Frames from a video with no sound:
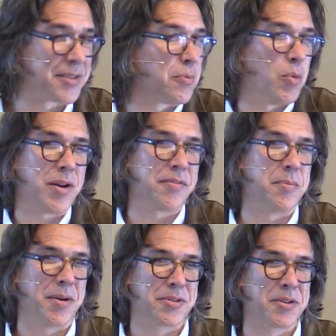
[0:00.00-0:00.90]
one of the
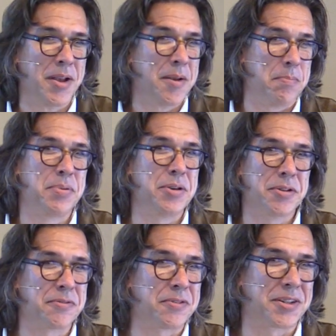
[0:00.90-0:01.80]
most
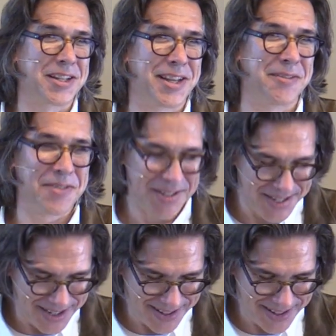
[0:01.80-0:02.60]
beautiful and convincing